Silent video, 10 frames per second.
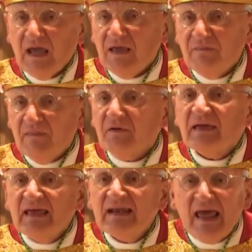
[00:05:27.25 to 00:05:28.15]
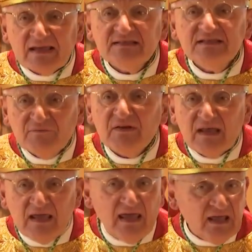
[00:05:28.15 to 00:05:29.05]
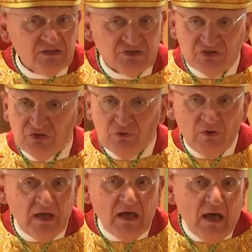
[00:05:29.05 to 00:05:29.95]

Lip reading: and their inactivity into